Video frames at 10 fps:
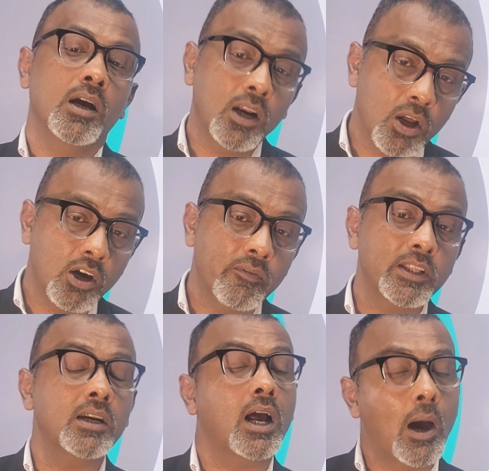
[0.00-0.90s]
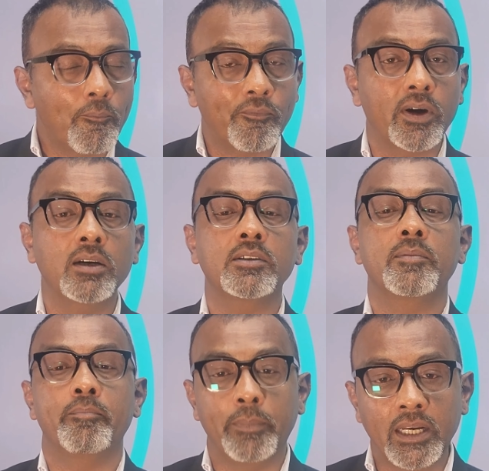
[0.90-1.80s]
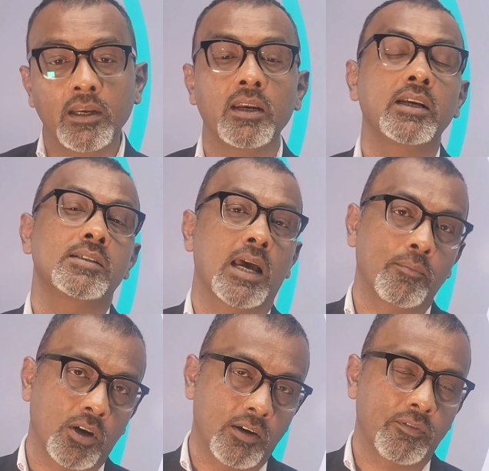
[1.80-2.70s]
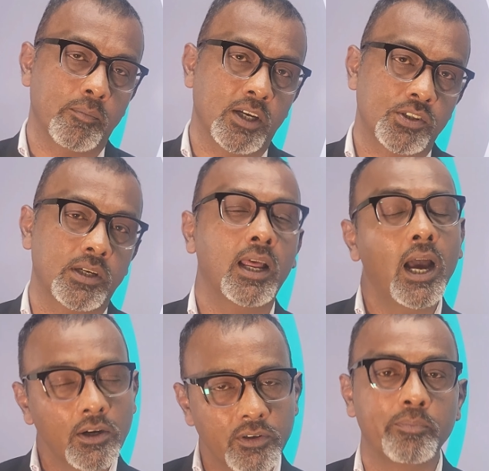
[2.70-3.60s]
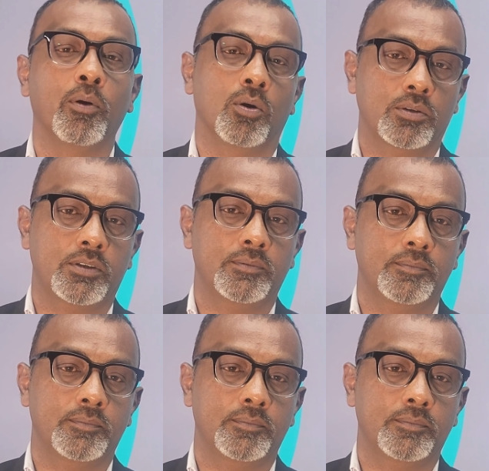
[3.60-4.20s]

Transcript: along with an upfront medical exam confirmation and report.